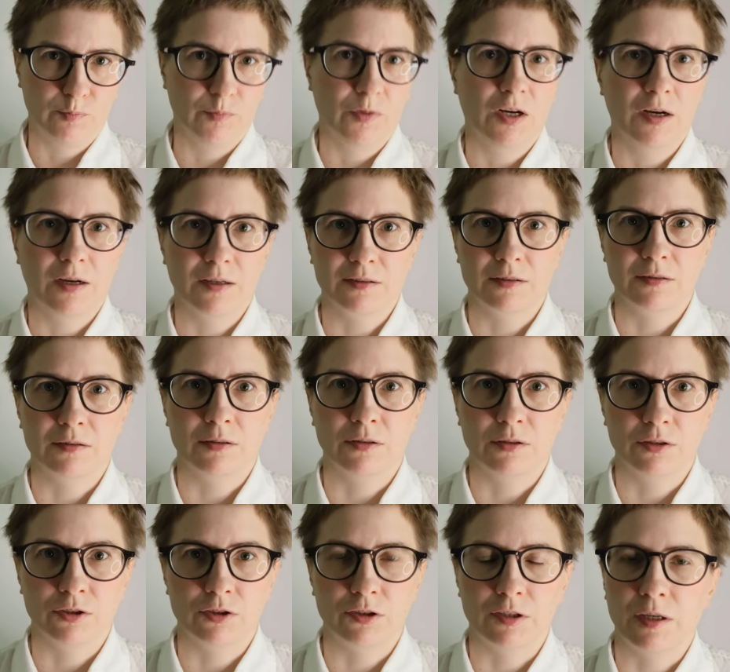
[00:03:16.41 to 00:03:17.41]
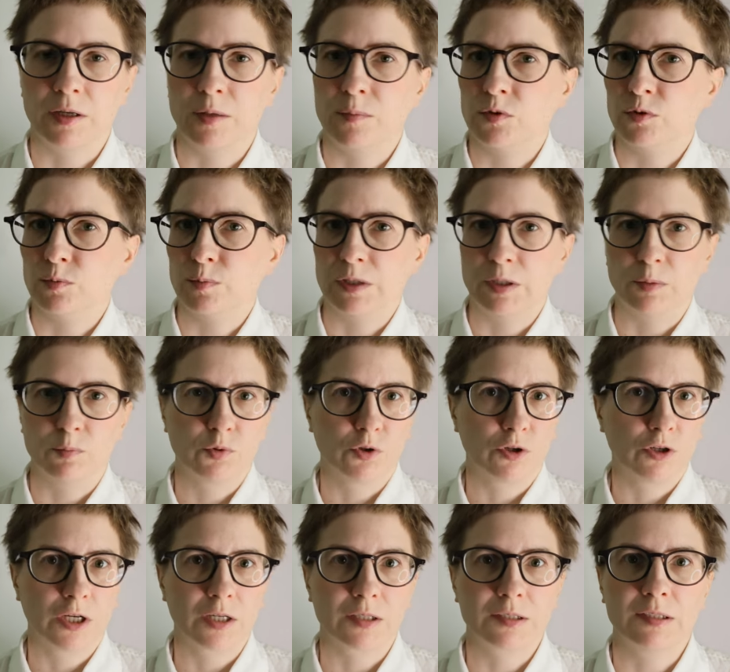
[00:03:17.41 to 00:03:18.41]
hustle all the time, to be
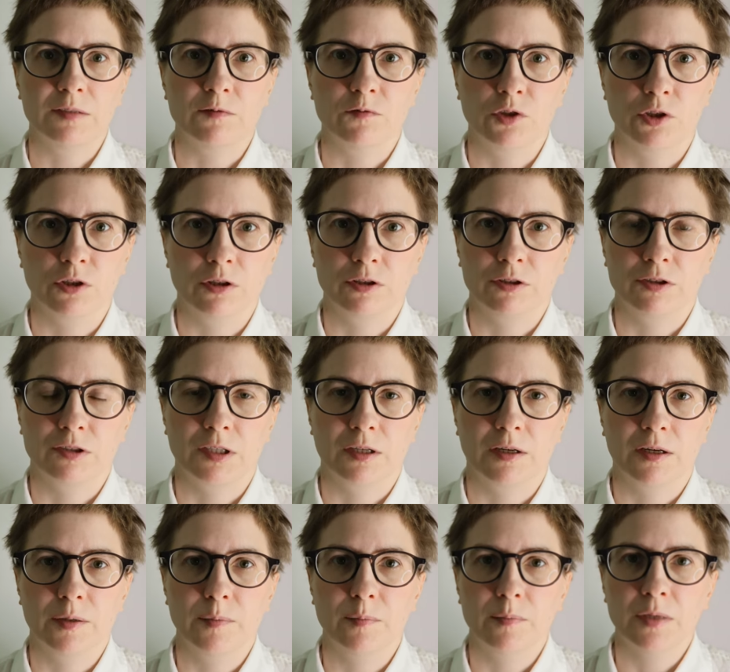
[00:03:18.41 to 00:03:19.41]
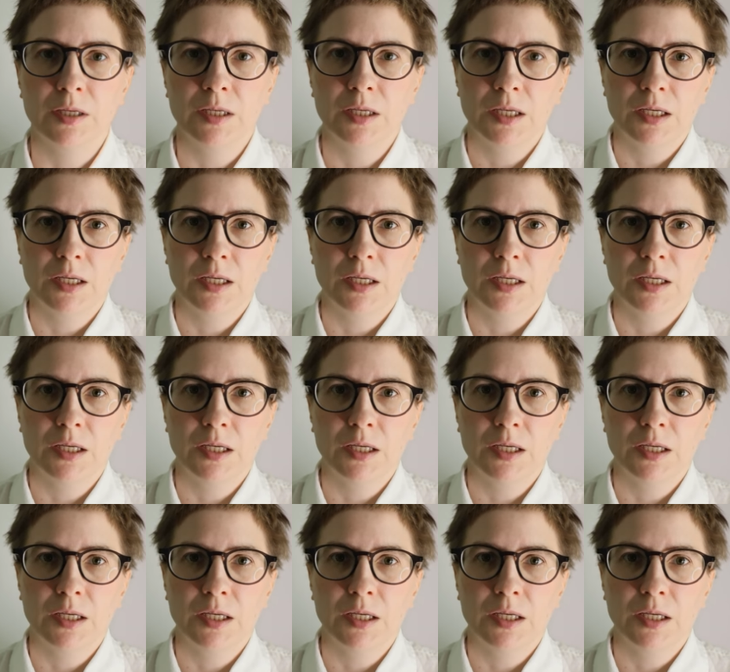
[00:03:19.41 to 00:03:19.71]
productive all the time.